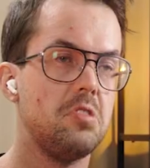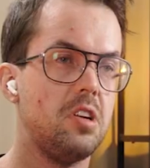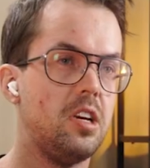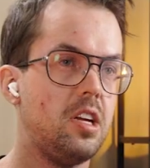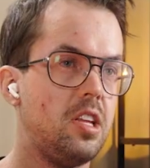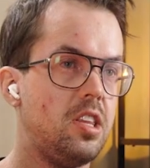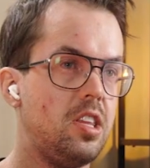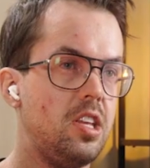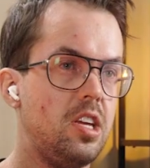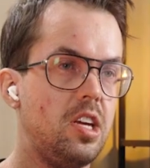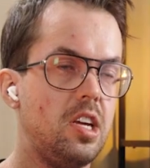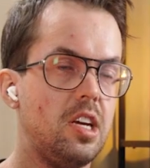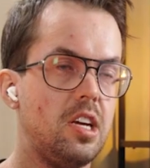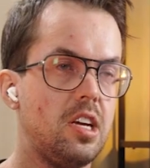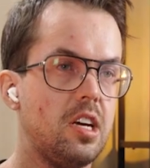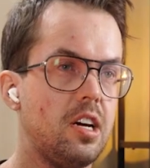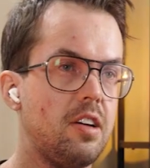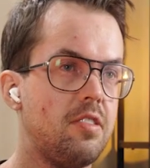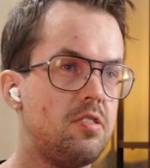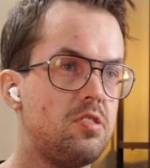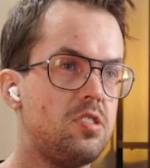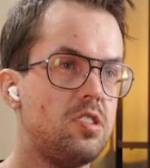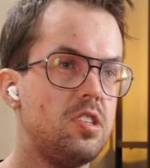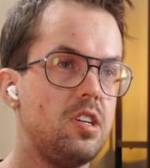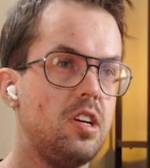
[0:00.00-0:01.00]
I think
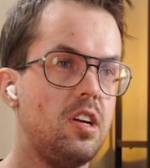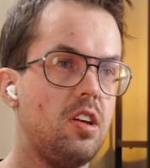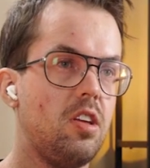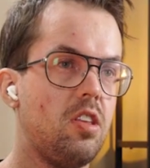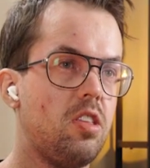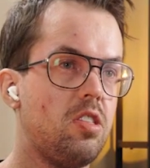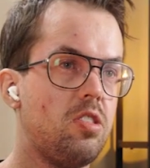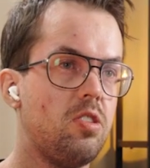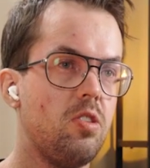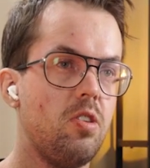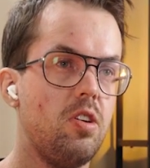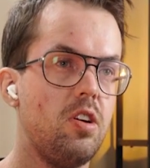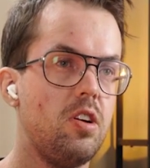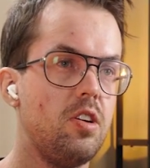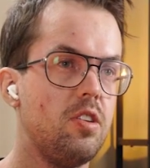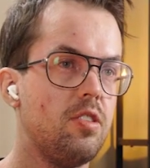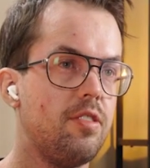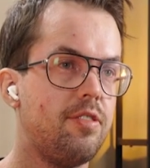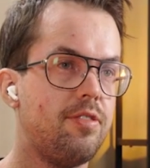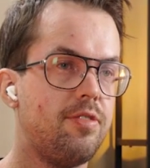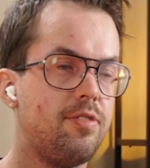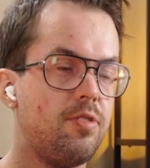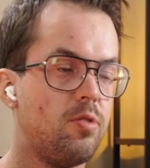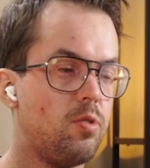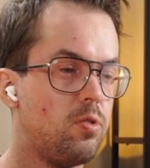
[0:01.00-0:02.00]
I've seen 30 or
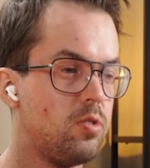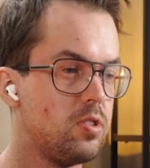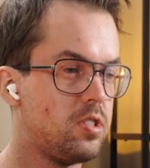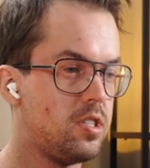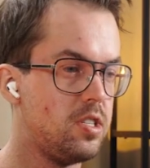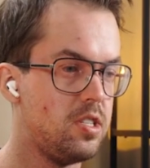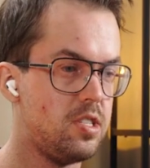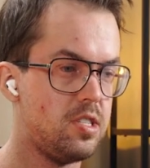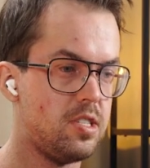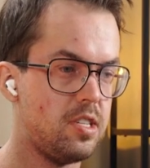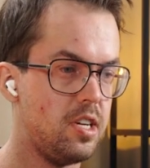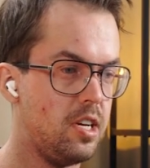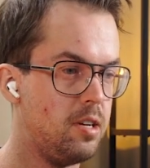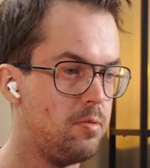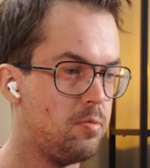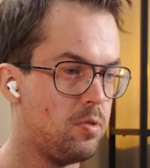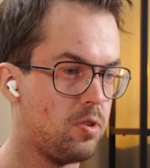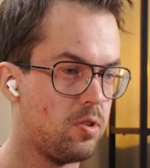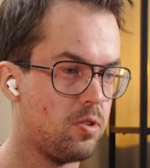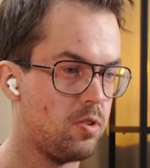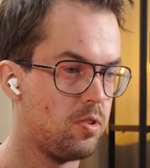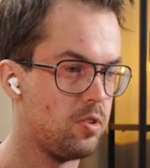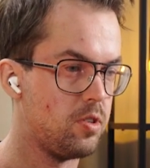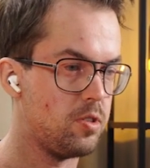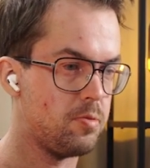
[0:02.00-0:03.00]
40
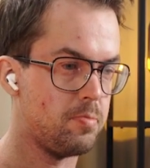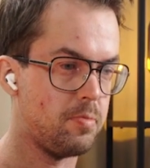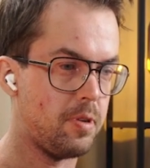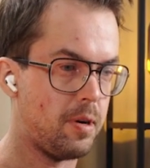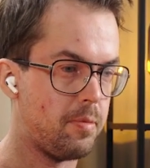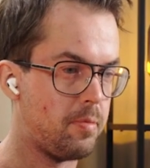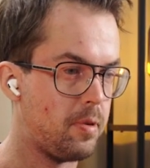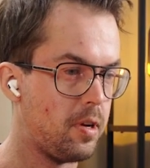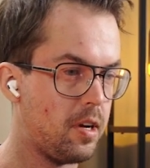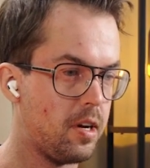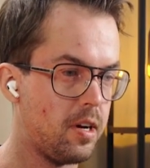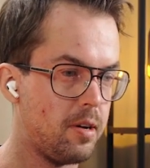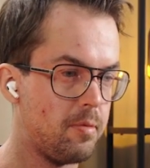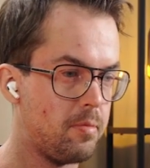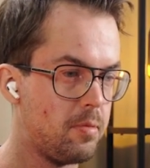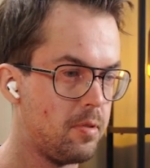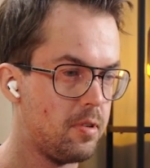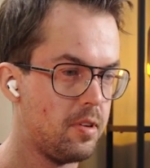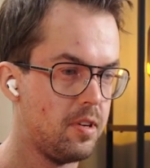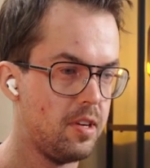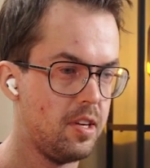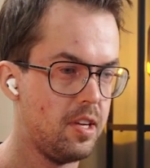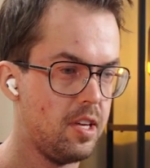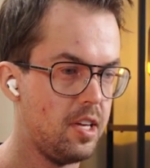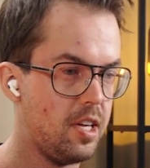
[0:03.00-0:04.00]
stablecoins popping up.
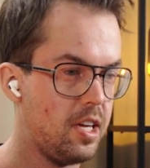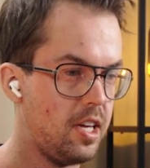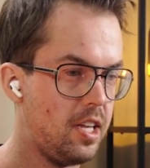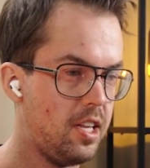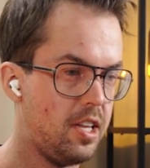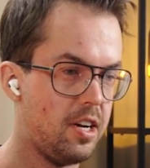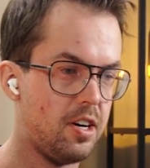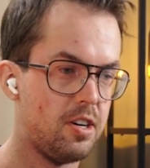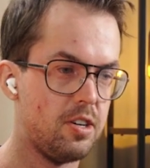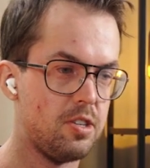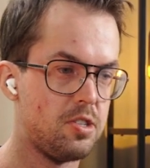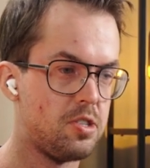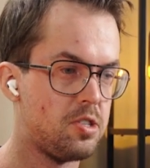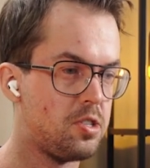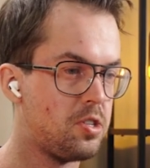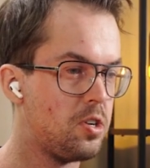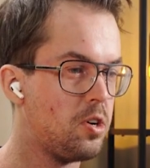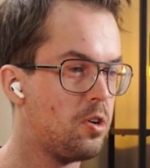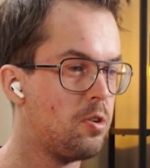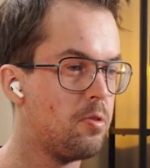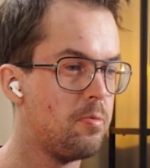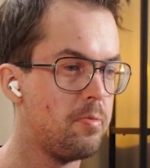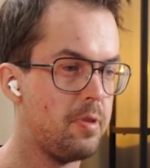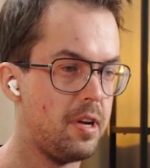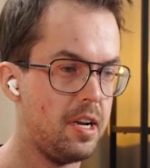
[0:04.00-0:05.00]
And there are
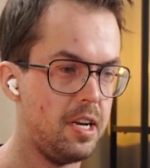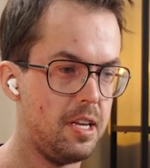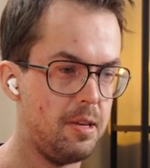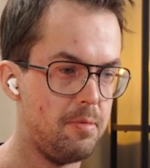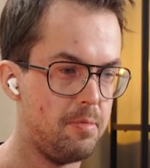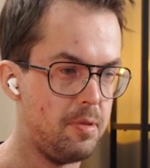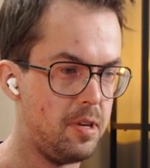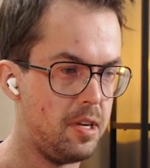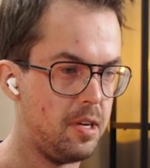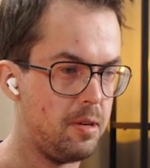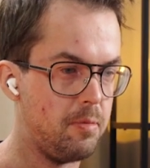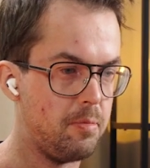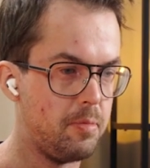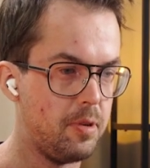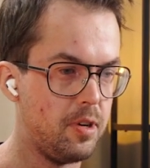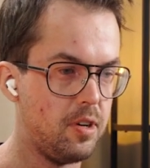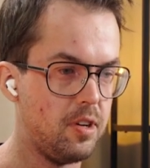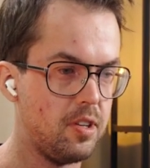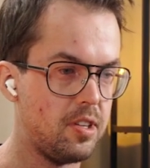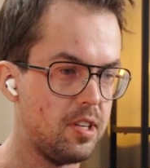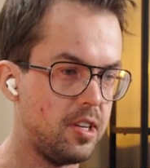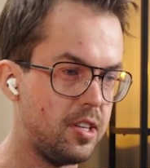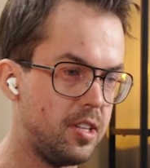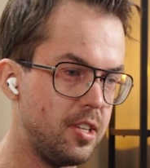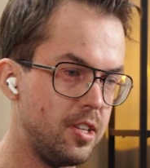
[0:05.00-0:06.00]
so many being
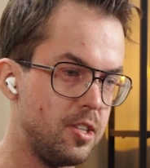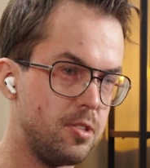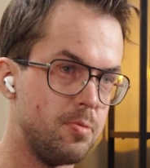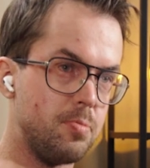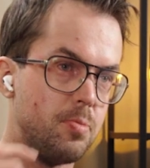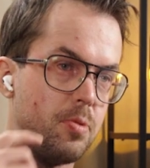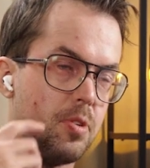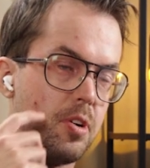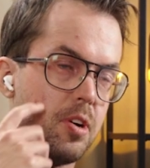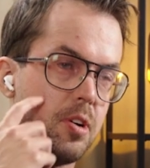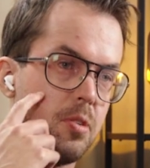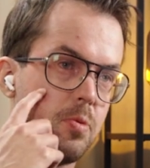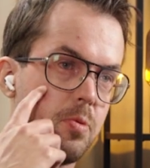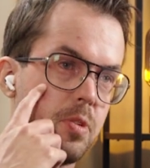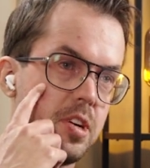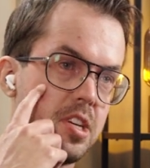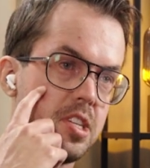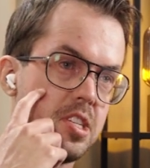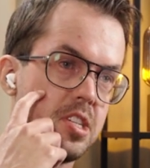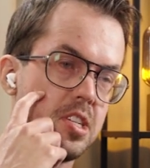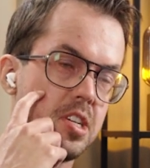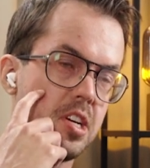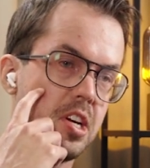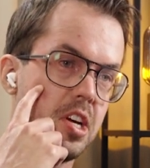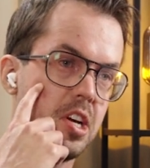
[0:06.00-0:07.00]
built at this point,
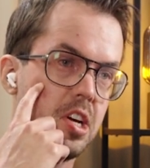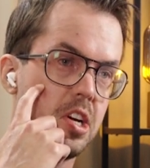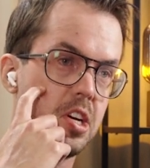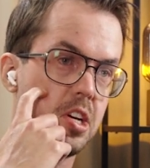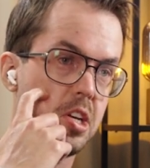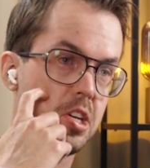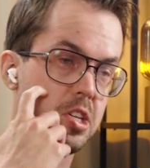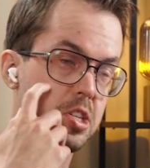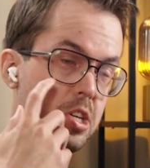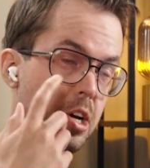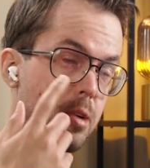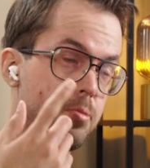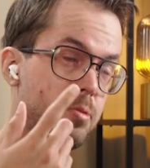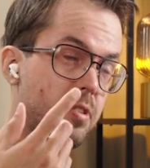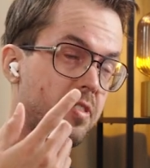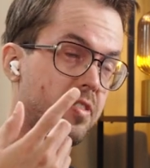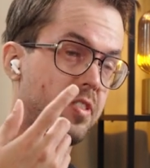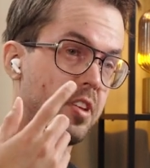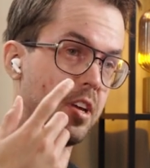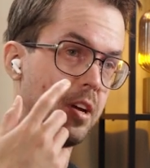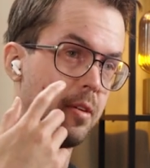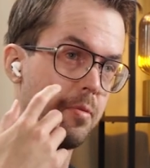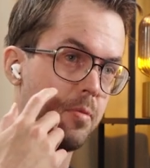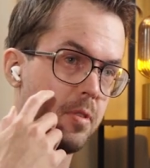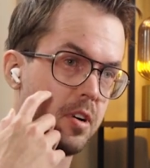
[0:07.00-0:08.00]
which some of
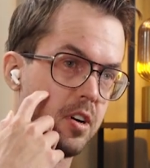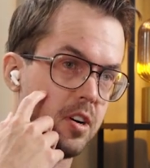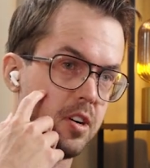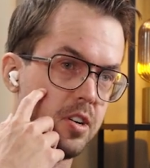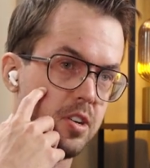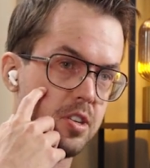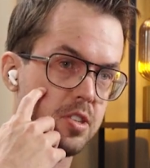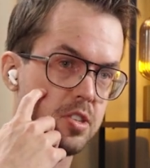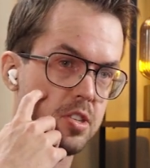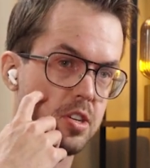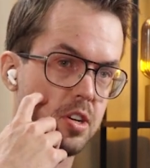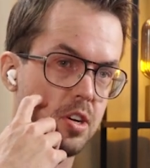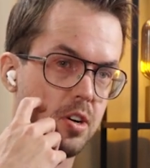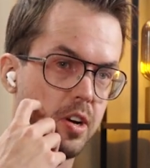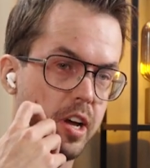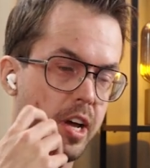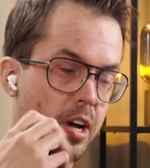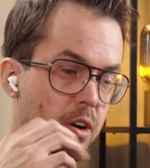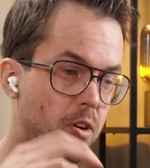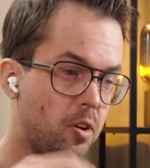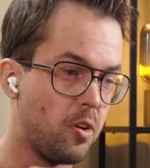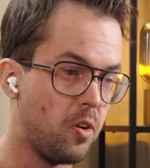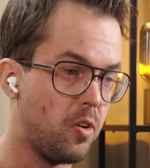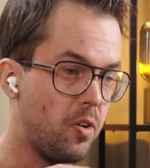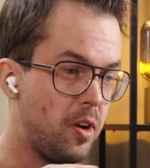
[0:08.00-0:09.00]
them are also
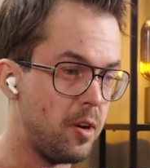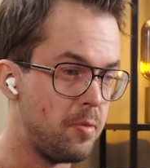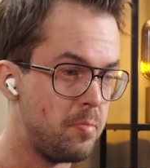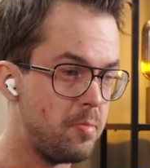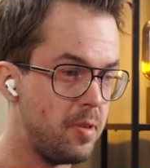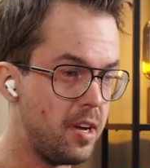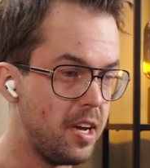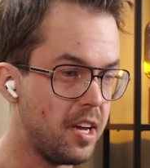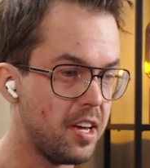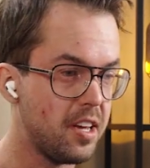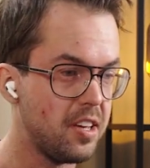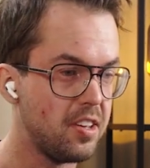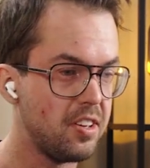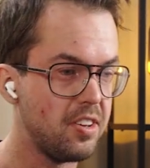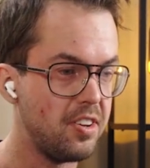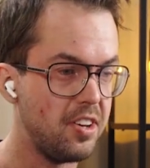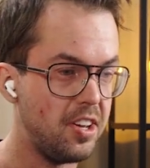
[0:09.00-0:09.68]
algorithmic.